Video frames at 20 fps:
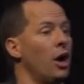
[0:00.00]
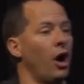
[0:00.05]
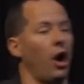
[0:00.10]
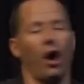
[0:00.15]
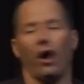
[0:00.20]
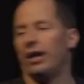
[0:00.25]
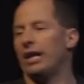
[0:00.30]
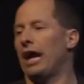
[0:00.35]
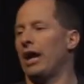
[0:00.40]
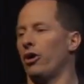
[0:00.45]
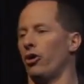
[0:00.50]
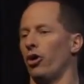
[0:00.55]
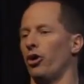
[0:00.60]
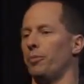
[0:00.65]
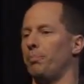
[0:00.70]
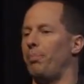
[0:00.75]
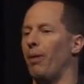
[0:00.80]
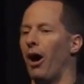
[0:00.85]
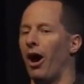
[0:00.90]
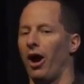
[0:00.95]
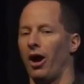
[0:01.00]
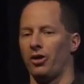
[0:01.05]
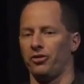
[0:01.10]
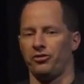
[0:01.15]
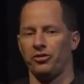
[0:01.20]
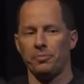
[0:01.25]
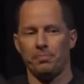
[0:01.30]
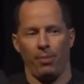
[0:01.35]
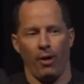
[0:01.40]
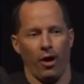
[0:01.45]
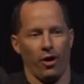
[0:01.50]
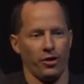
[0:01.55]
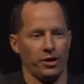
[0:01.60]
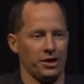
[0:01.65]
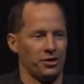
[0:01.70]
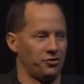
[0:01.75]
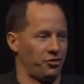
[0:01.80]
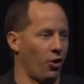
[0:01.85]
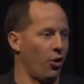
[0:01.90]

All right, I heard bars and parties.